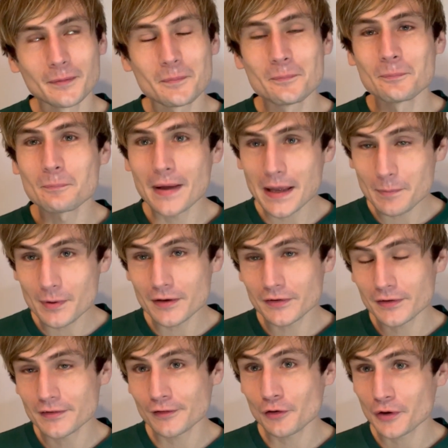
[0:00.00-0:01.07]
maybe
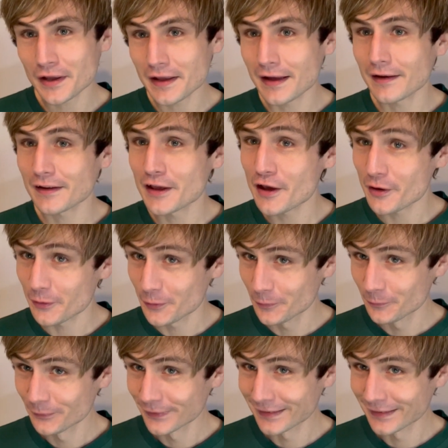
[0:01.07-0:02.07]
she's looking at you.